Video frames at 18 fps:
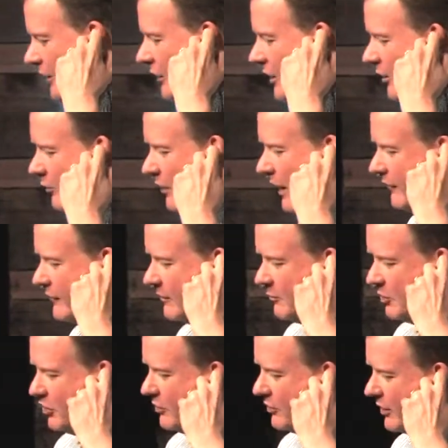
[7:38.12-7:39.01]
You know, we have some
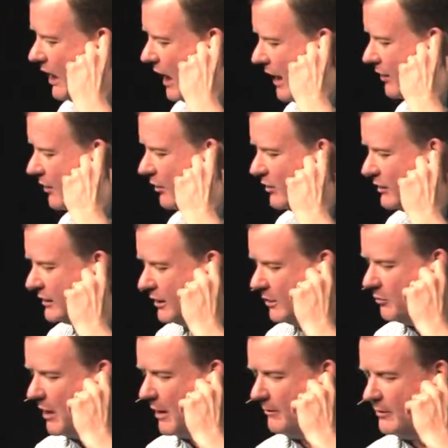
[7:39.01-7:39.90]
junior high girls here
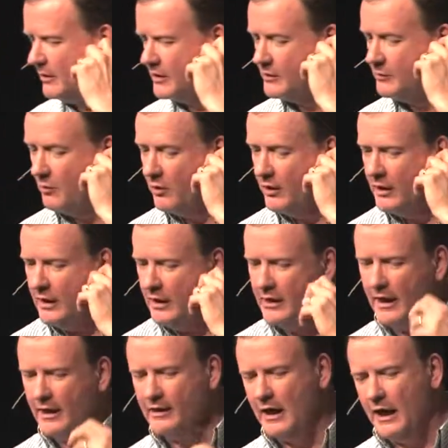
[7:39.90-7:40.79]
probably this morning, and
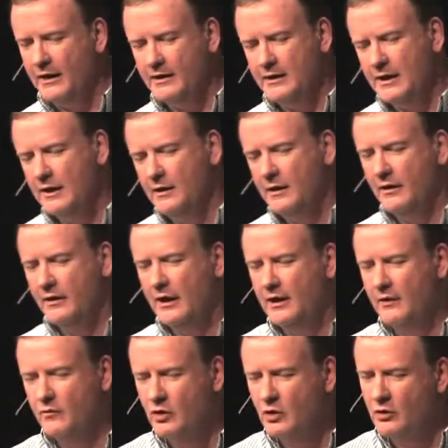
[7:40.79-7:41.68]
I, I tend to think
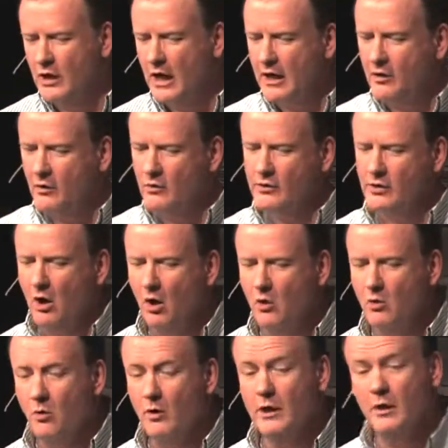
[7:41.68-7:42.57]
of junior high girls all
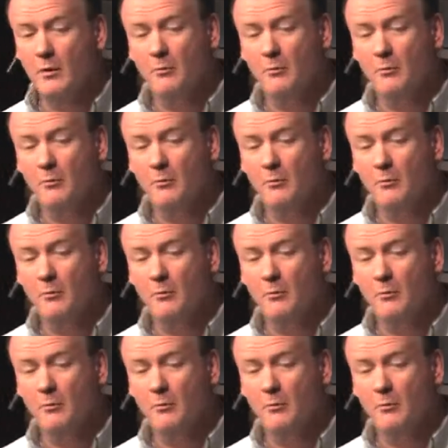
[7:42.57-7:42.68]
going to the